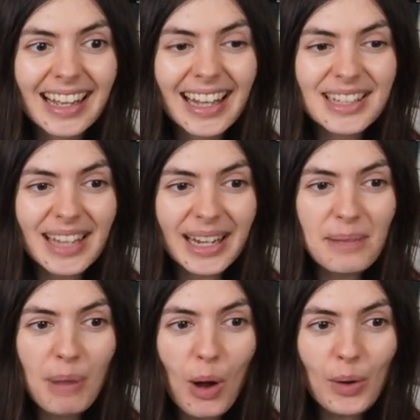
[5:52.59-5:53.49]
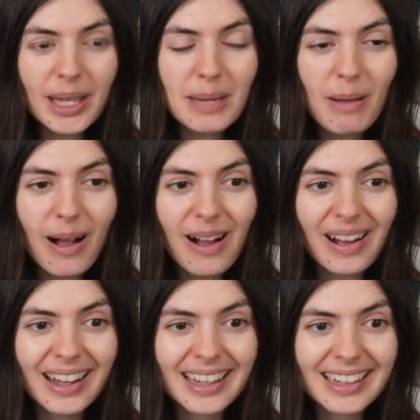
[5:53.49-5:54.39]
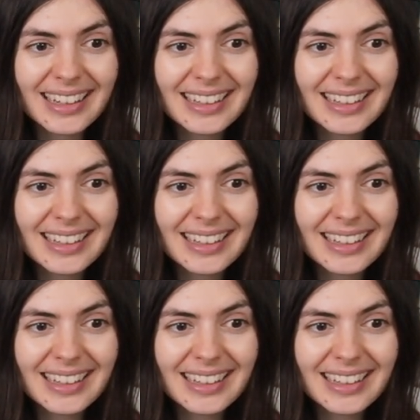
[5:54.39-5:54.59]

It's like a Pokemon!